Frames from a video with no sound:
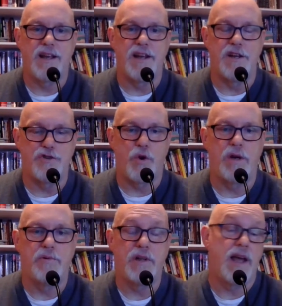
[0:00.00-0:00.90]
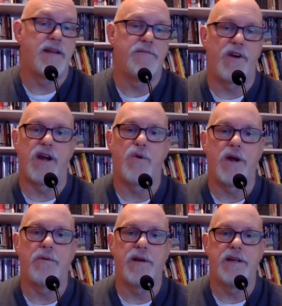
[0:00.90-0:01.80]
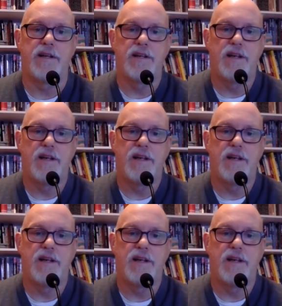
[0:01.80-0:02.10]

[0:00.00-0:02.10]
enjoyable and a very quick read,